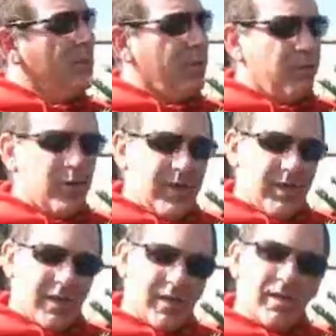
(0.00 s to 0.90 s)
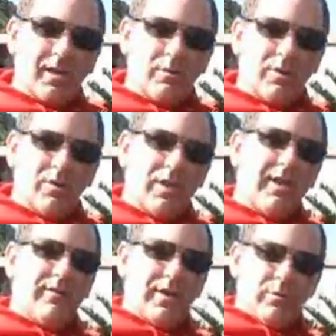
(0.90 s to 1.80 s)
when you
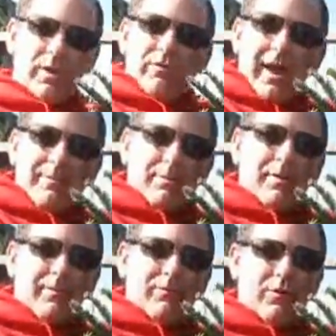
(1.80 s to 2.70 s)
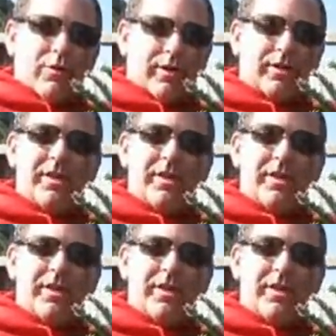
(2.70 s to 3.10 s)
leave here, we wrap them up for you.